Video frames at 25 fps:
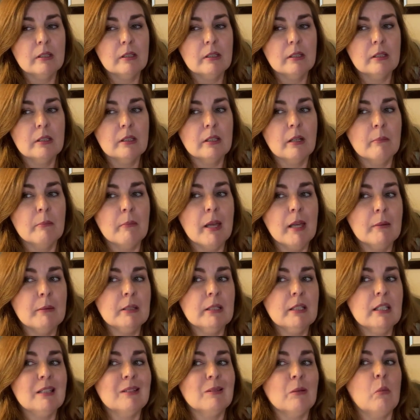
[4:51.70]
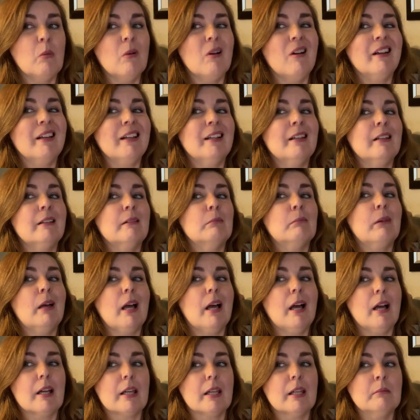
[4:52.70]
you maybe need to wind it
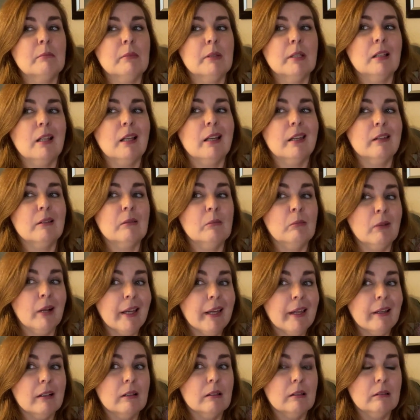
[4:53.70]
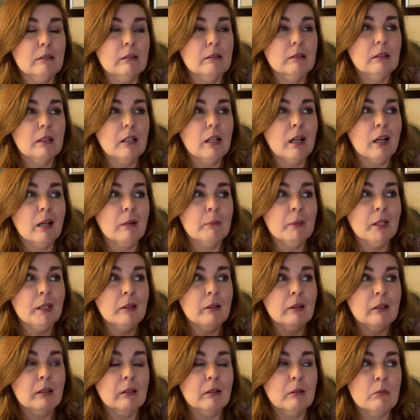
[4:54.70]
back and be like, well, I
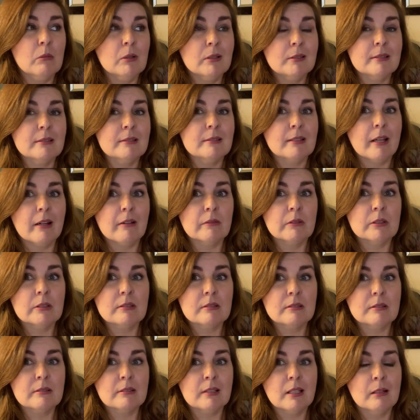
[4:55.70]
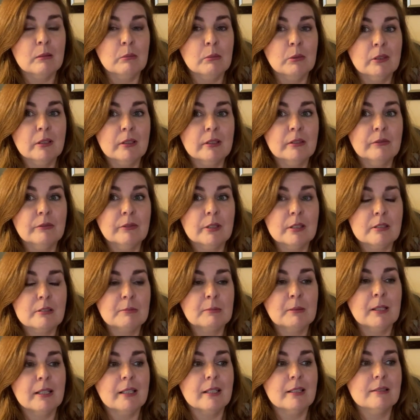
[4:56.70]
mean, was this ever sustainable in the
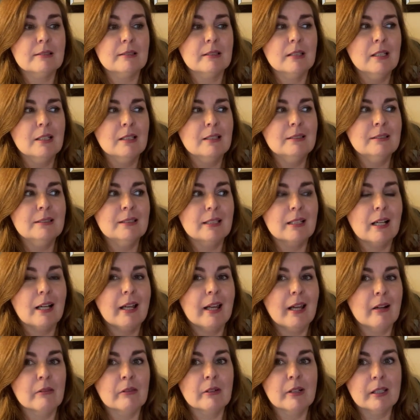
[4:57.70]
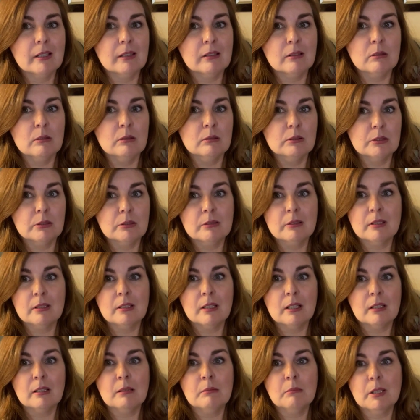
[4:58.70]
first place? Did I ever get the whole truth and
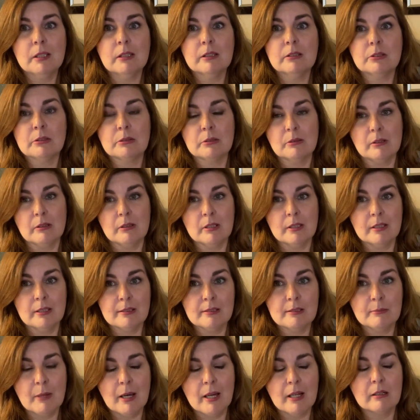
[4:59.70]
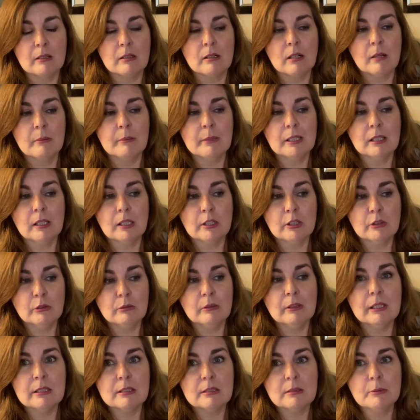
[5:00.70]
nothing but the truth on this matter? I mean, like, you
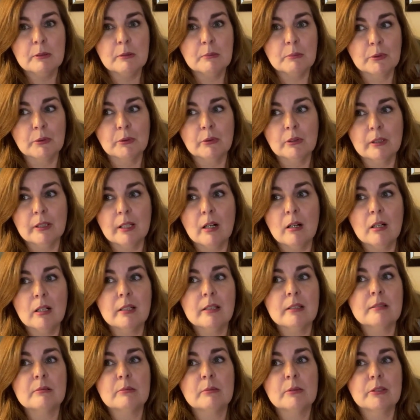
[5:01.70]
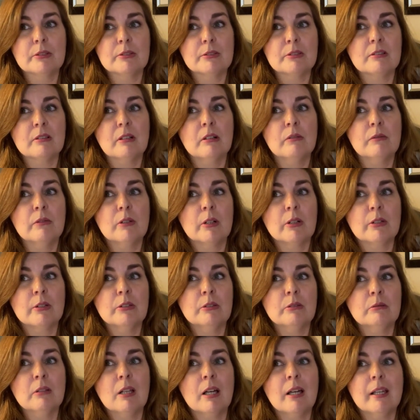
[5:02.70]
need to be brutally honest with yourself. Are
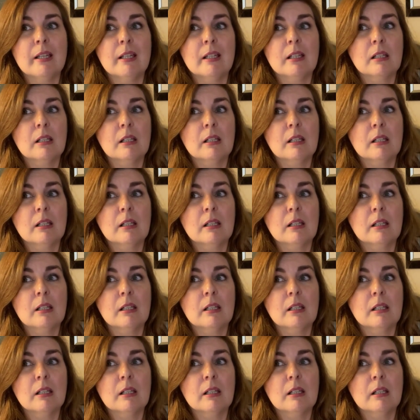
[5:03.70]
you like